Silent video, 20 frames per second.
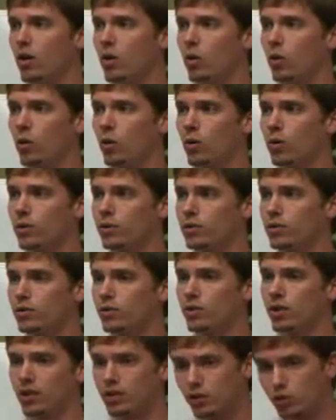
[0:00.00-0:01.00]
or
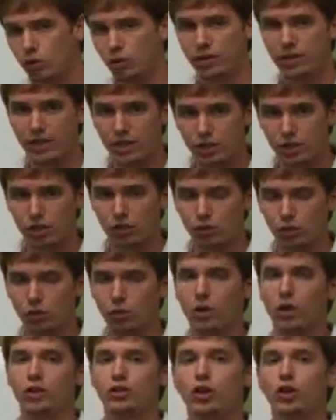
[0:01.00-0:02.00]

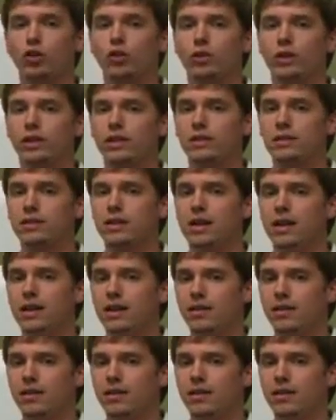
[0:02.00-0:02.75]
traditional attorneys,